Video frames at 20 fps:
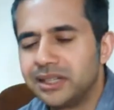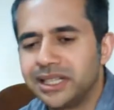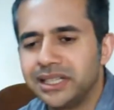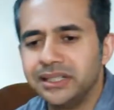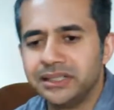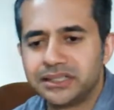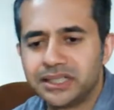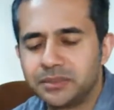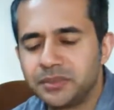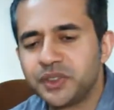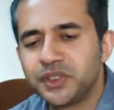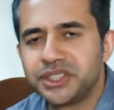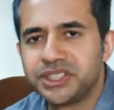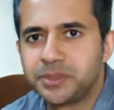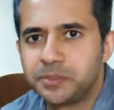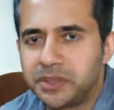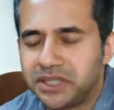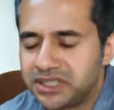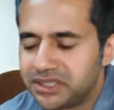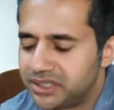Okay, some of the
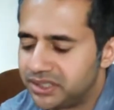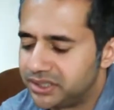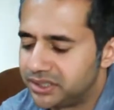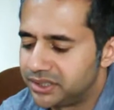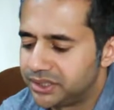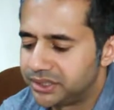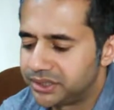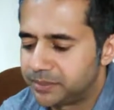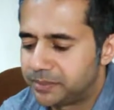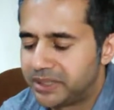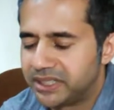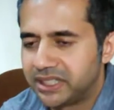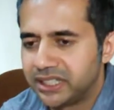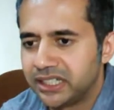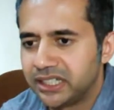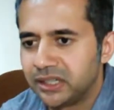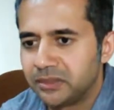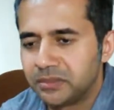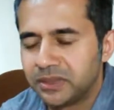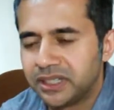spices just
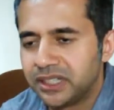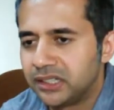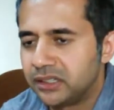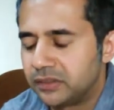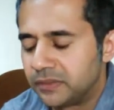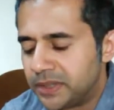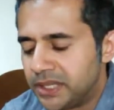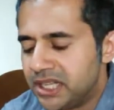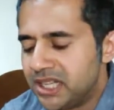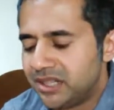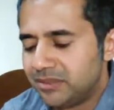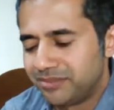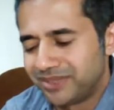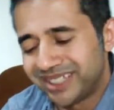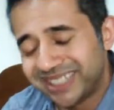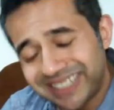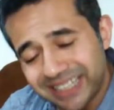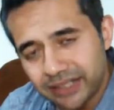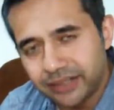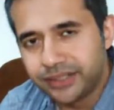picking up now.
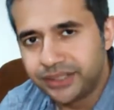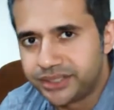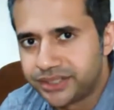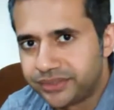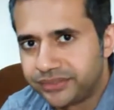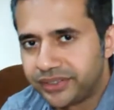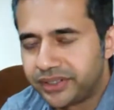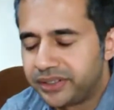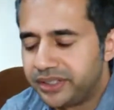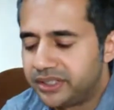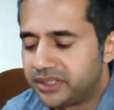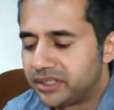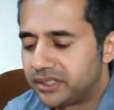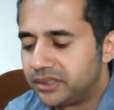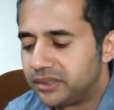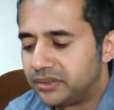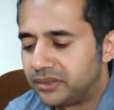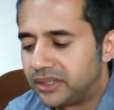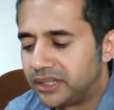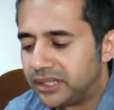But again, it's a very
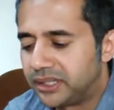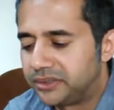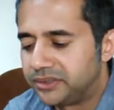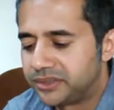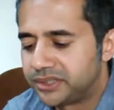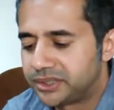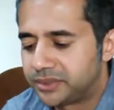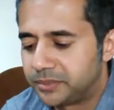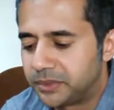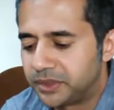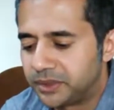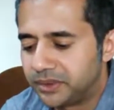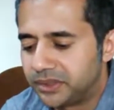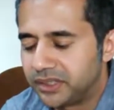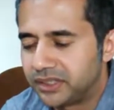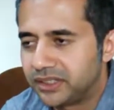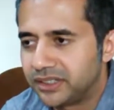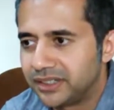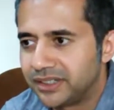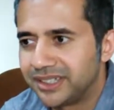toned down smoke
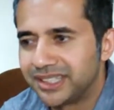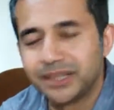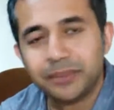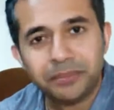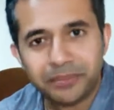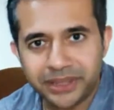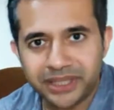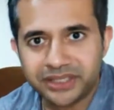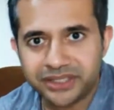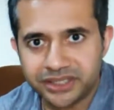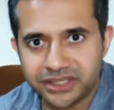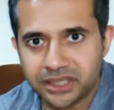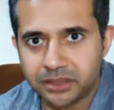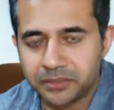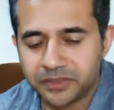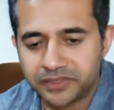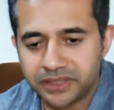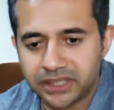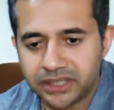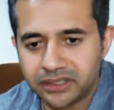compared to
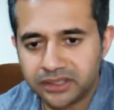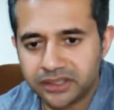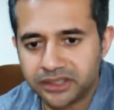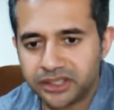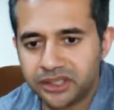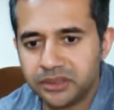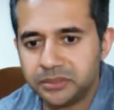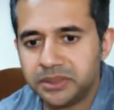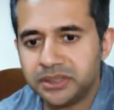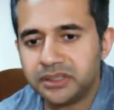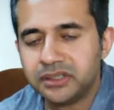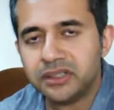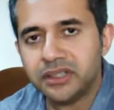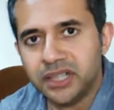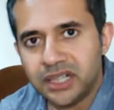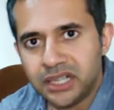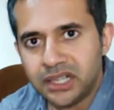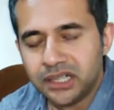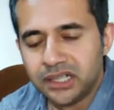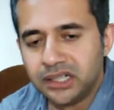some of the other
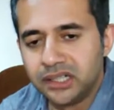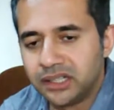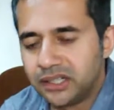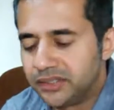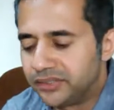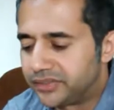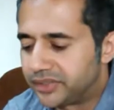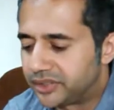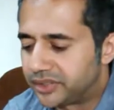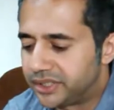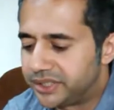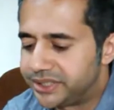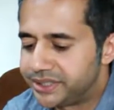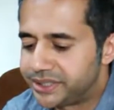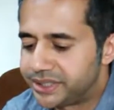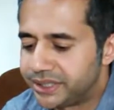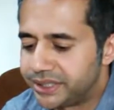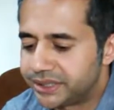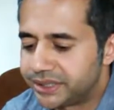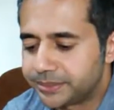Cuban
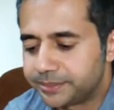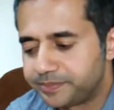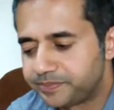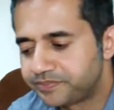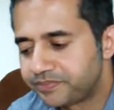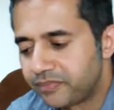varieties.